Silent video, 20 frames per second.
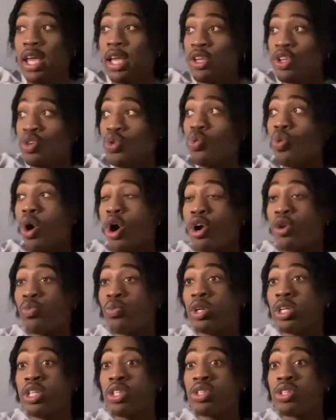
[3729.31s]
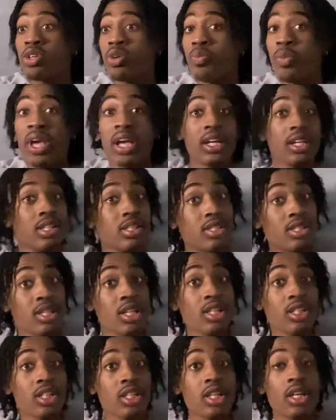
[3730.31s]
You aren't willing to make a
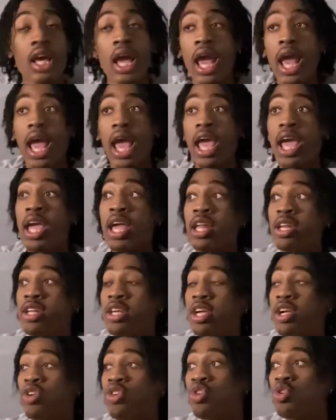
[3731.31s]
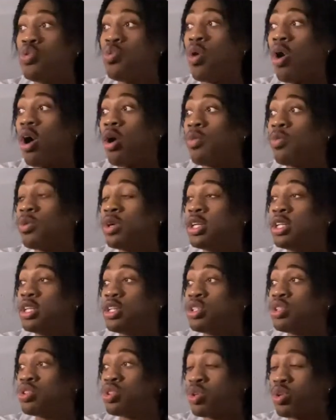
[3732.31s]
decision, and then you aren't
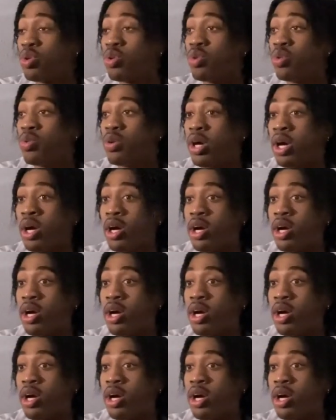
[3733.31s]
willing to,